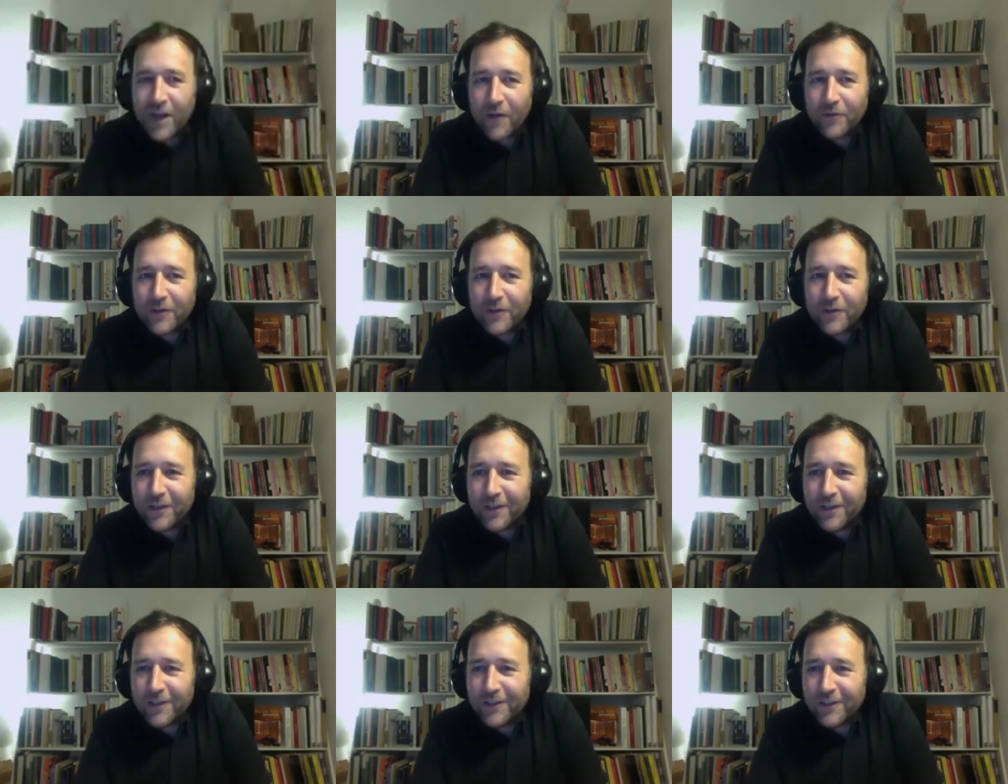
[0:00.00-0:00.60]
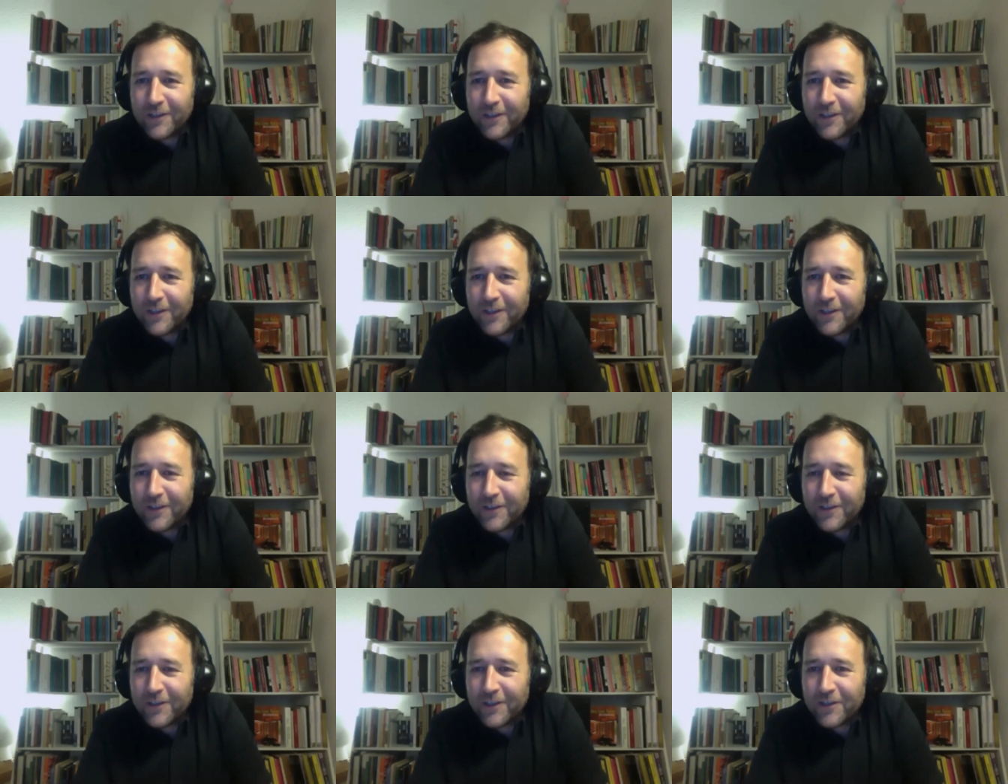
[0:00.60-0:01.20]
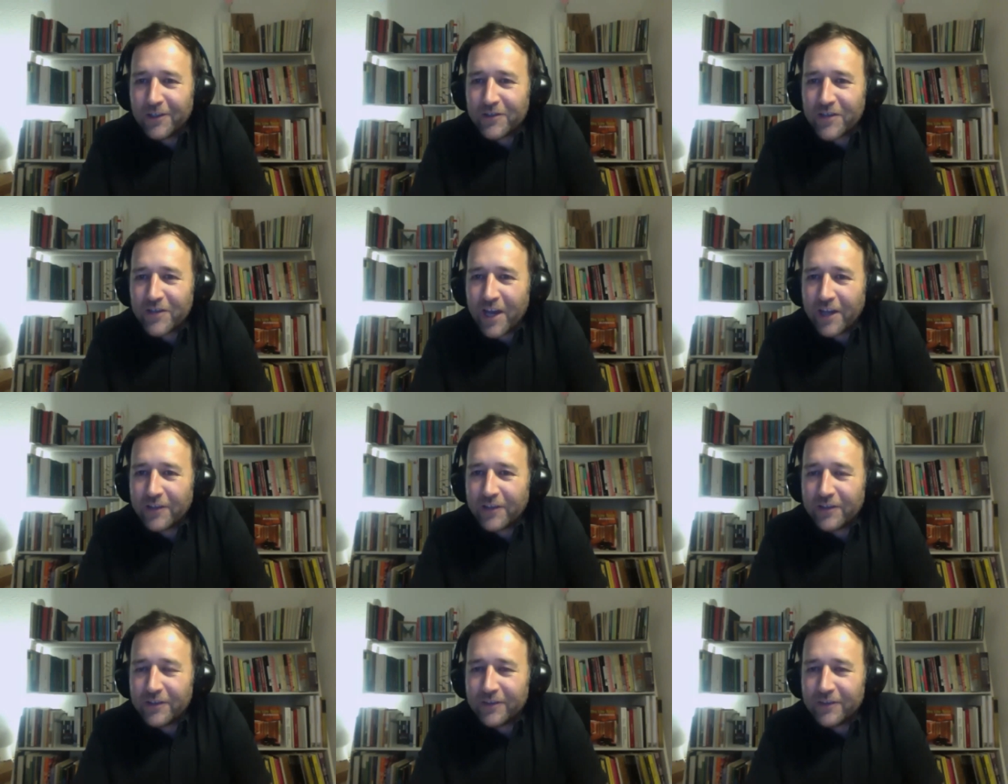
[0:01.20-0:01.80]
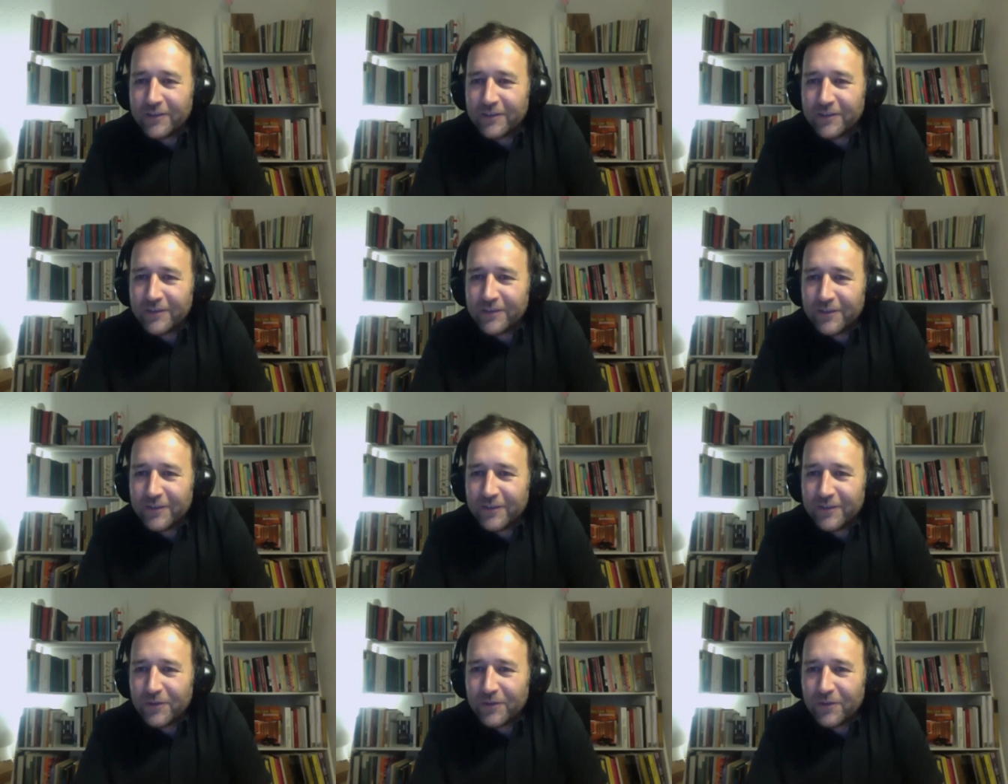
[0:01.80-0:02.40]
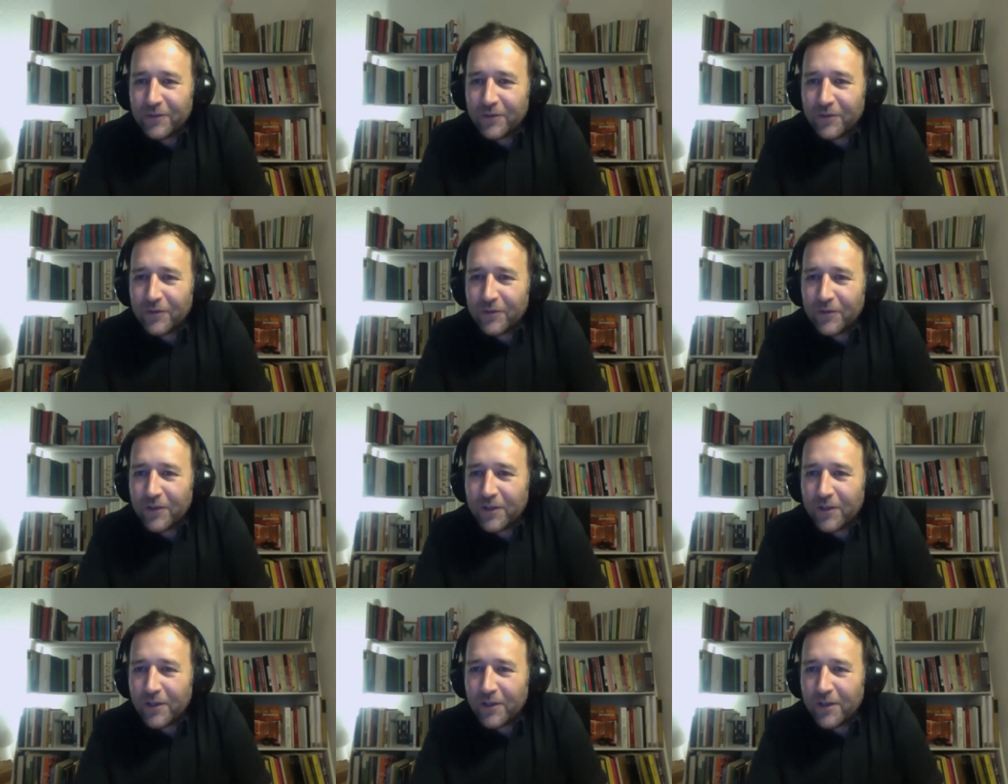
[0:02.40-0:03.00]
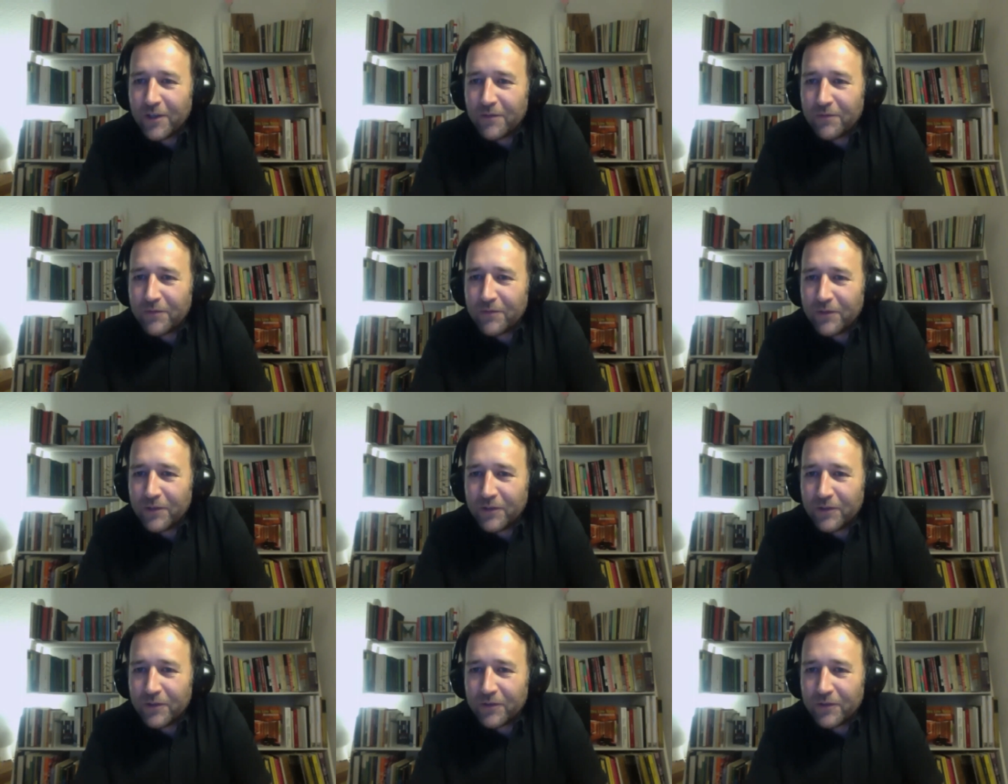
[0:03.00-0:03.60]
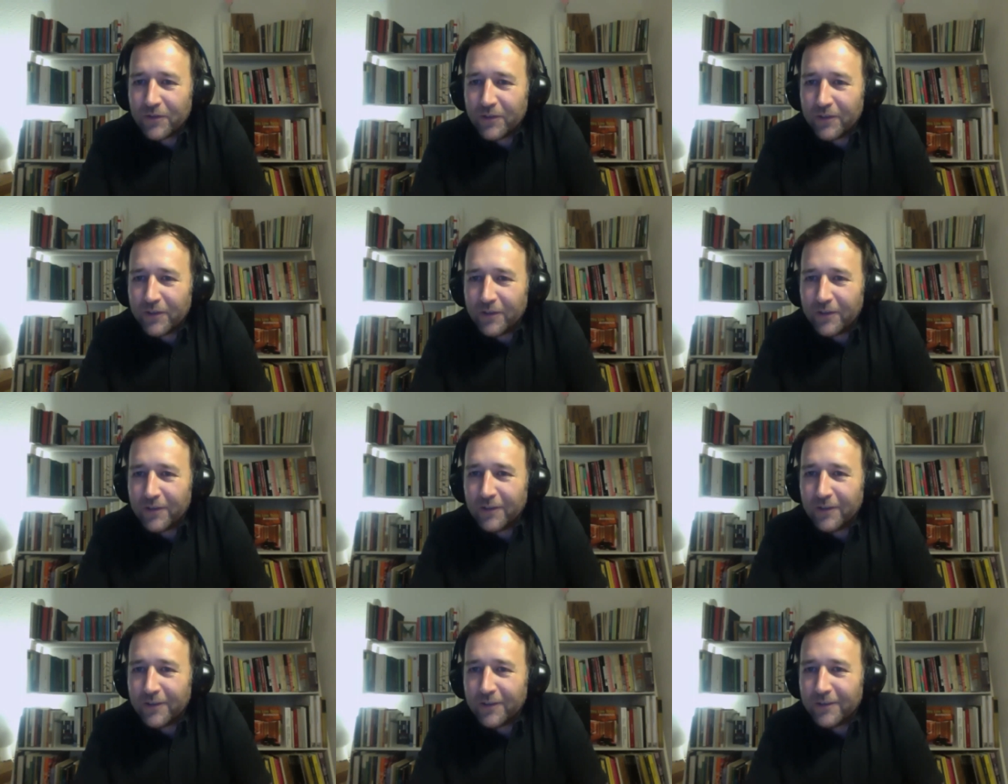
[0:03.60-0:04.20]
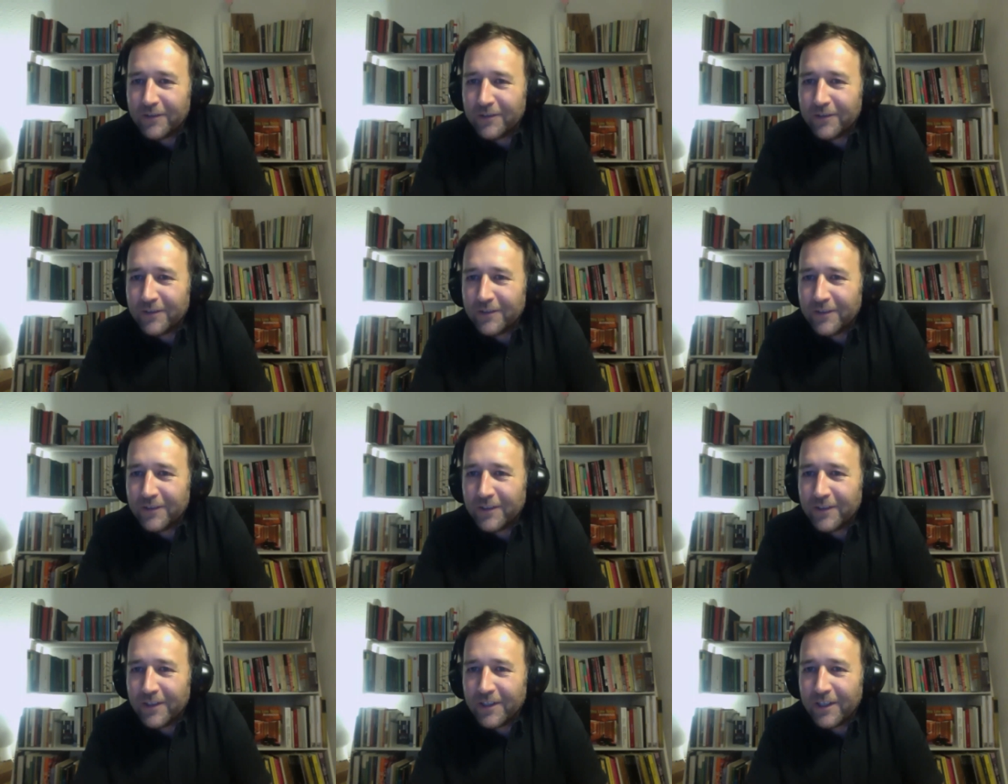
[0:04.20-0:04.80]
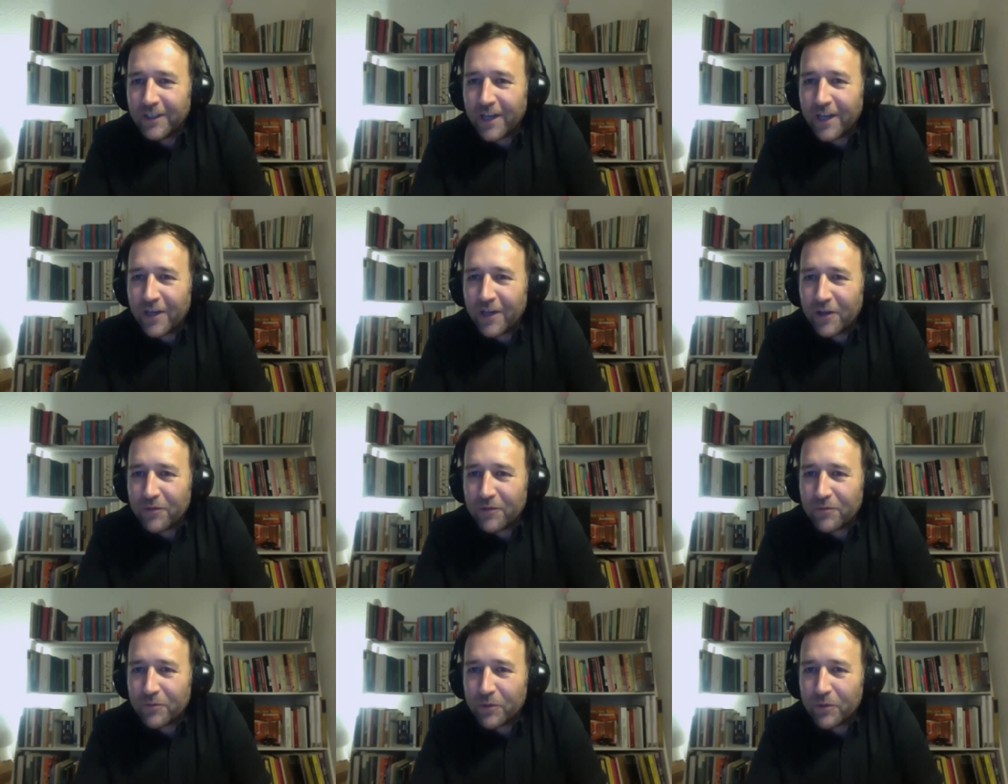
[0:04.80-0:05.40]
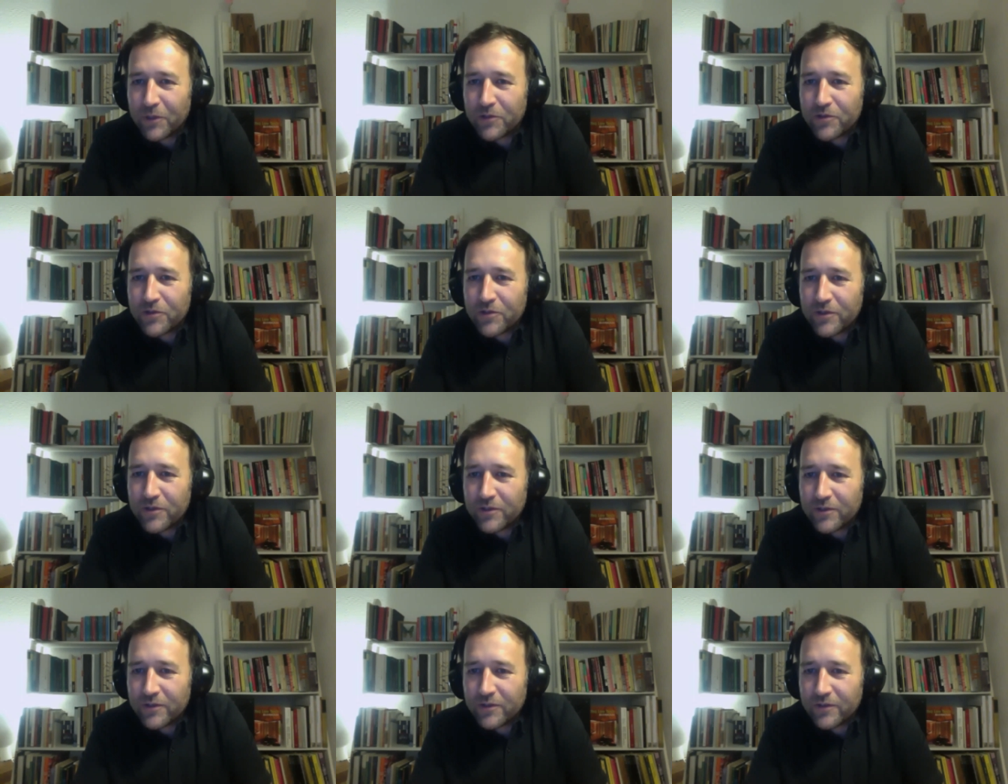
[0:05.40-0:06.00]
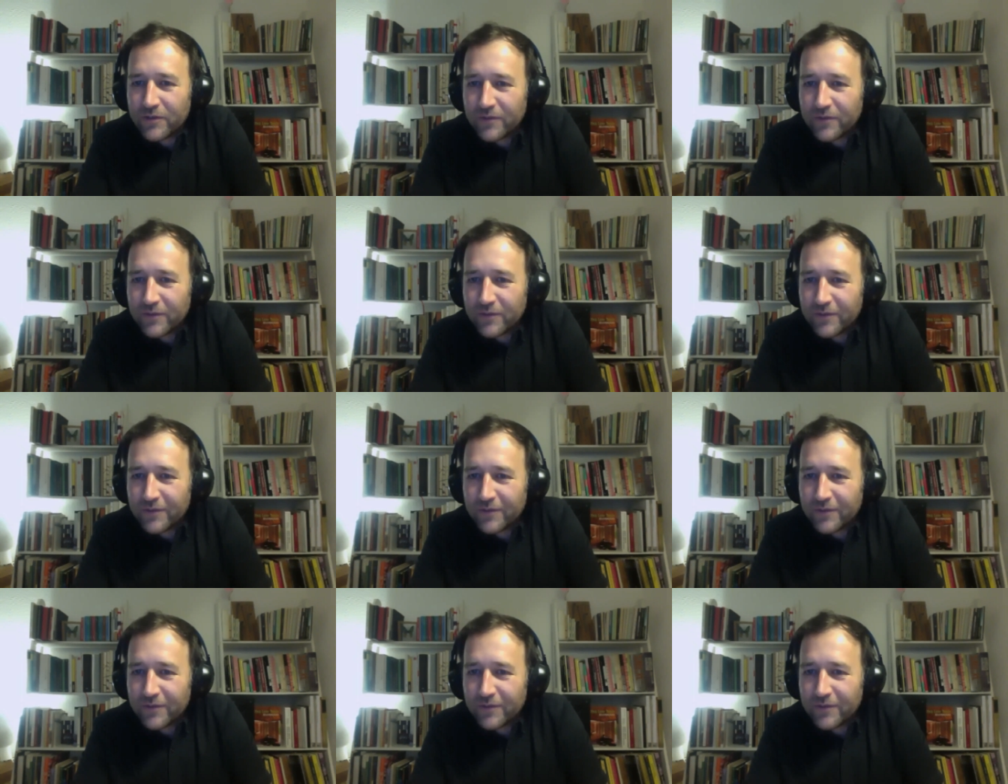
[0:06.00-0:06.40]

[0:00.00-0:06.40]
the, the, the chat to see if there's uh, any kind of questions.